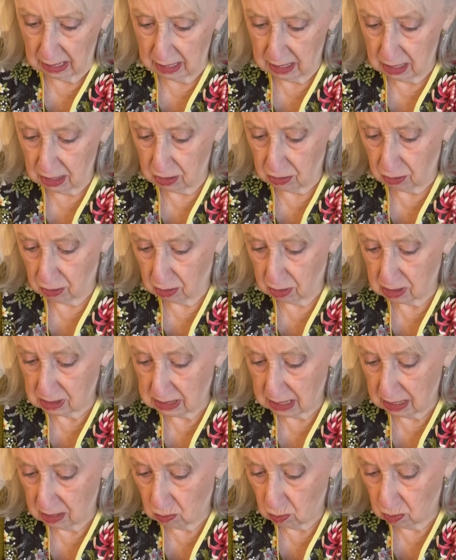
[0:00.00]
here because
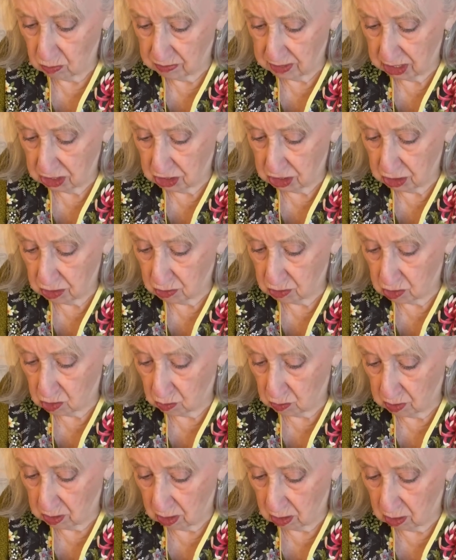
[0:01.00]
I don't want that juice
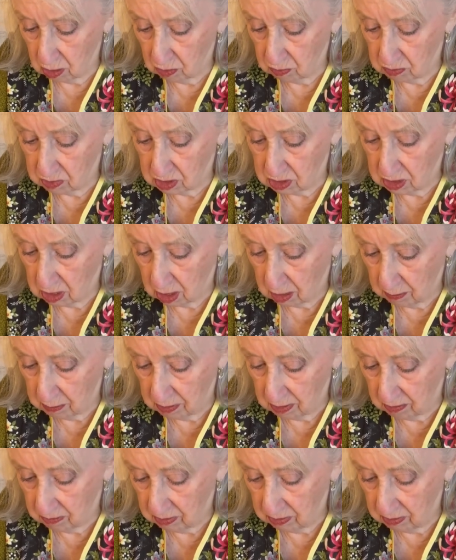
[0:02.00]
going all over the top of